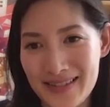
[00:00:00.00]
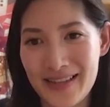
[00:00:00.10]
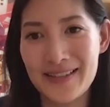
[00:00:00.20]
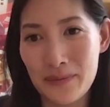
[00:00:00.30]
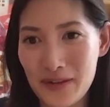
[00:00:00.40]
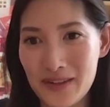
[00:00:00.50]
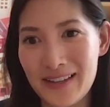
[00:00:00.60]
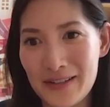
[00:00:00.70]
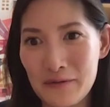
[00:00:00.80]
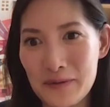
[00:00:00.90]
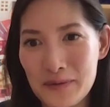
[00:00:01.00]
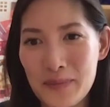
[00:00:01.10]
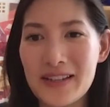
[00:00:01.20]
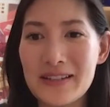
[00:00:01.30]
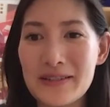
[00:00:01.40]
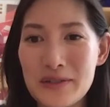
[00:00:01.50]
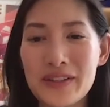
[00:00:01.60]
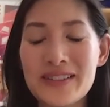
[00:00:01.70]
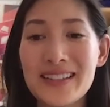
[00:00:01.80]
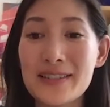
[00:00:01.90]
is something that, we've spent
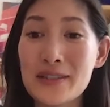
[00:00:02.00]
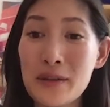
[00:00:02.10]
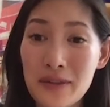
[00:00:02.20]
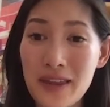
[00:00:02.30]
years building,